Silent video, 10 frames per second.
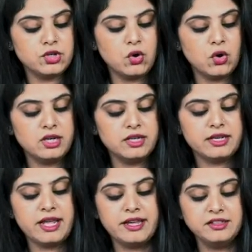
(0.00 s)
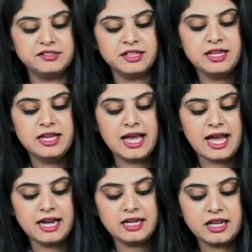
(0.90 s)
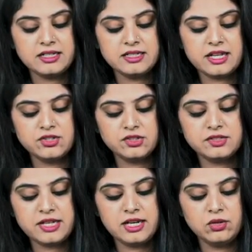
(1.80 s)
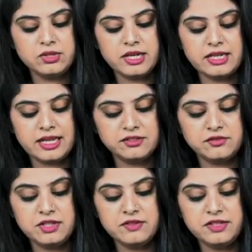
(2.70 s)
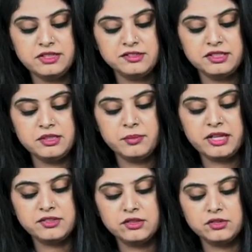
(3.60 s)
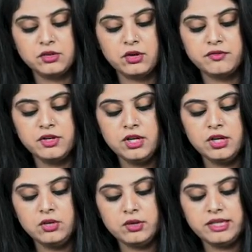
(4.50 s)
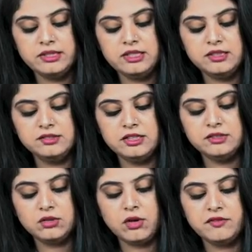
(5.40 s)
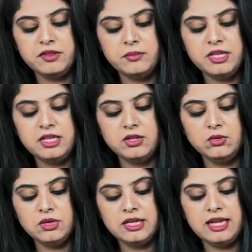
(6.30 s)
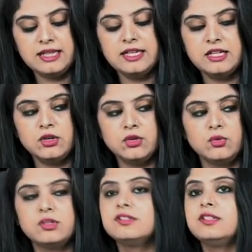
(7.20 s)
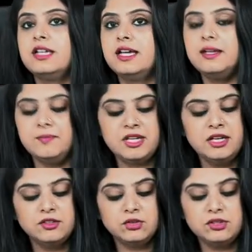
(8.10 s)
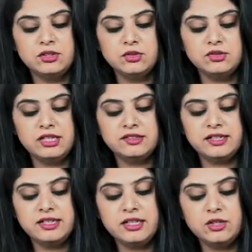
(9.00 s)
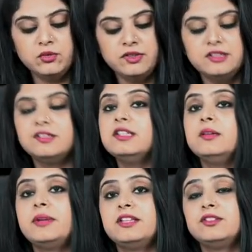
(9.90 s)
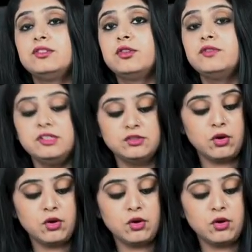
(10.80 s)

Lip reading: she called her ex, and did I just tell you that yes, we will see the presence of, look at these coffee bean nuclei that you're noticing here. So they said that you will see the presence of these